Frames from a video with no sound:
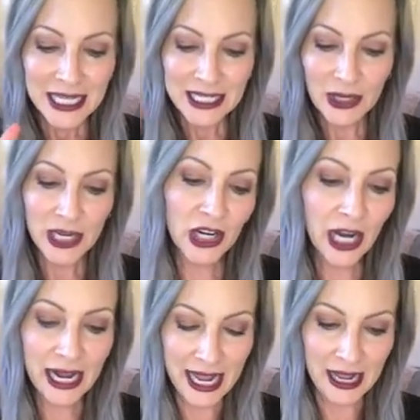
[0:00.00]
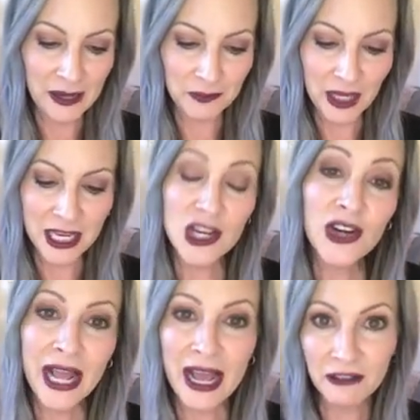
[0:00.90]
So here I am a year
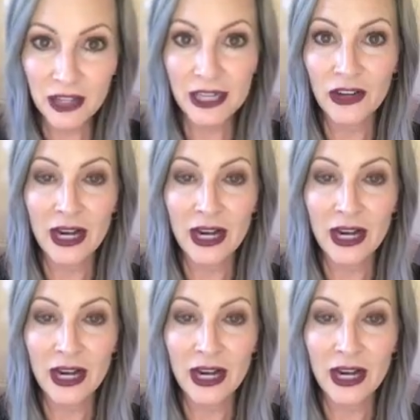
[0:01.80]
and a half later,